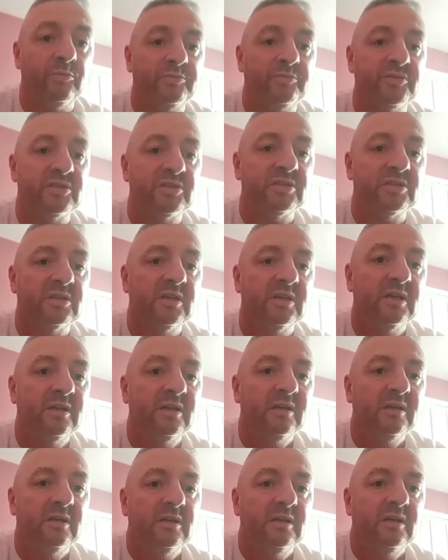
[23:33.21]
one of the
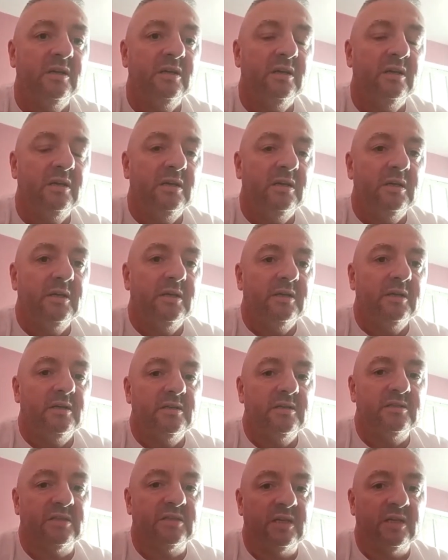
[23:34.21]
groups
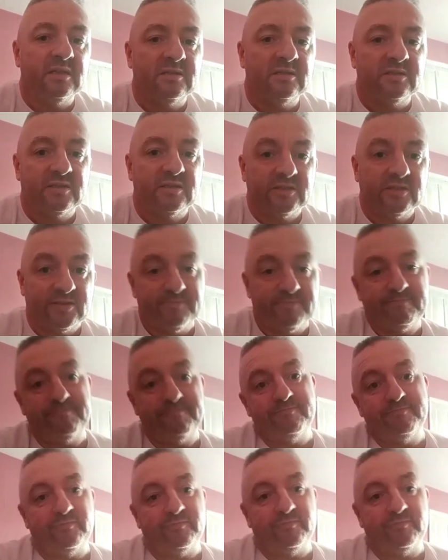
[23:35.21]
since